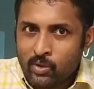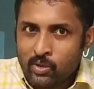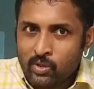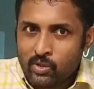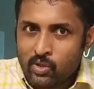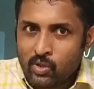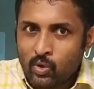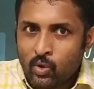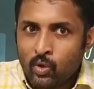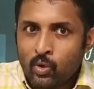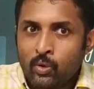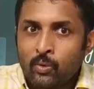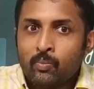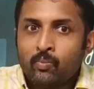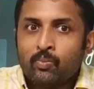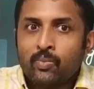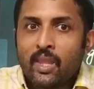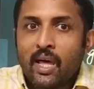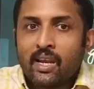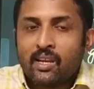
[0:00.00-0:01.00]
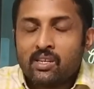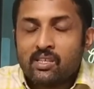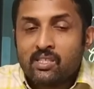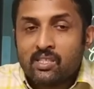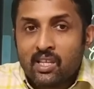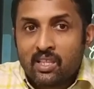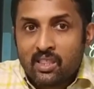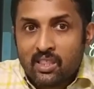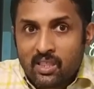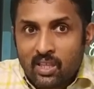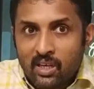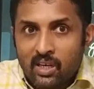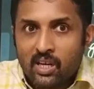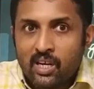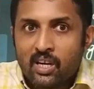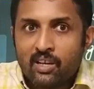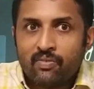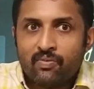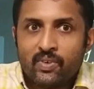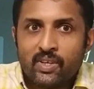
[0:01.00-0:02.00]
So that is the
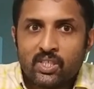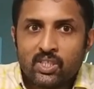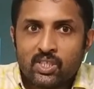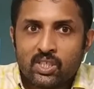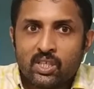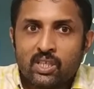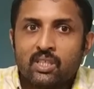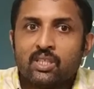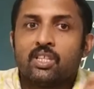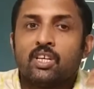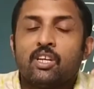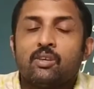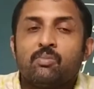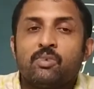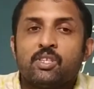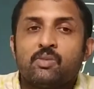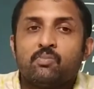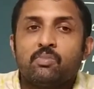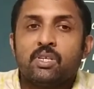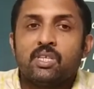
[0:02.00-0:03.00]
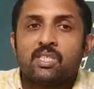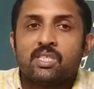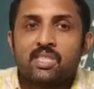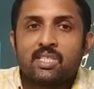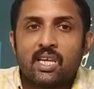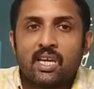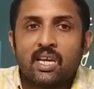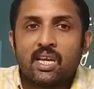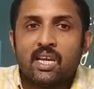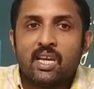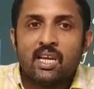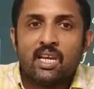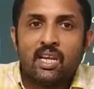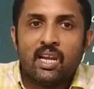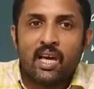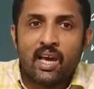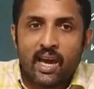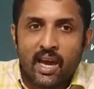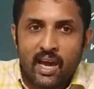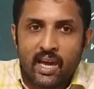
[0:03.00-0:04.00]
third feature. There must be
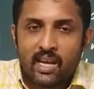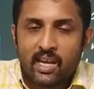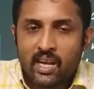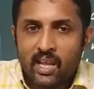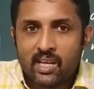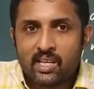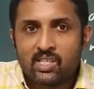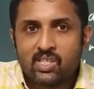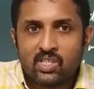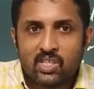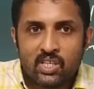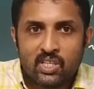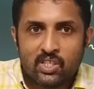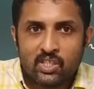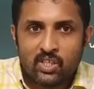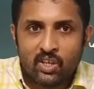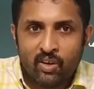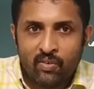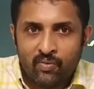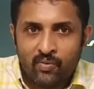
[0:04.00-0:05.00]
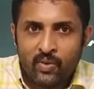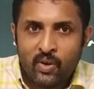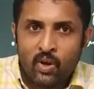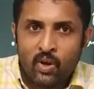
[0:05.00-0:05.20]
sale and exchange of